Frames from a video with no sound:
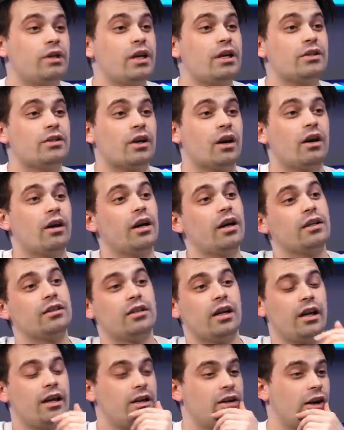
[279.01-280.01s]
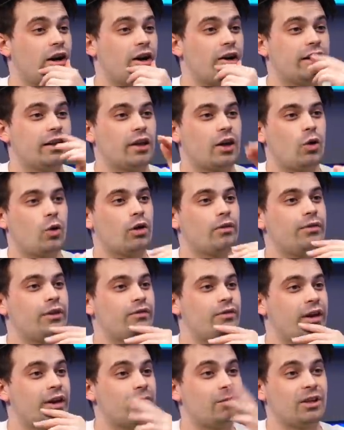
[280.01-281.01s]
jays are, are in the
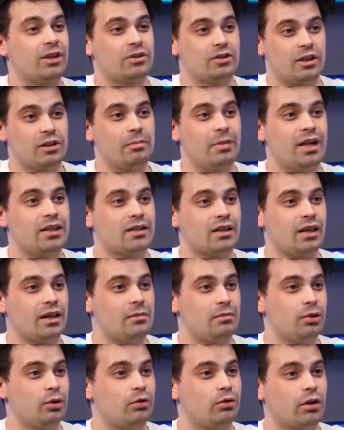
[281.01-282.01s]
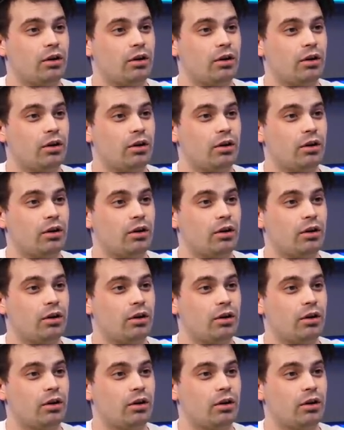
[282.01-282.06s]
Corvid family, so they're basically a blue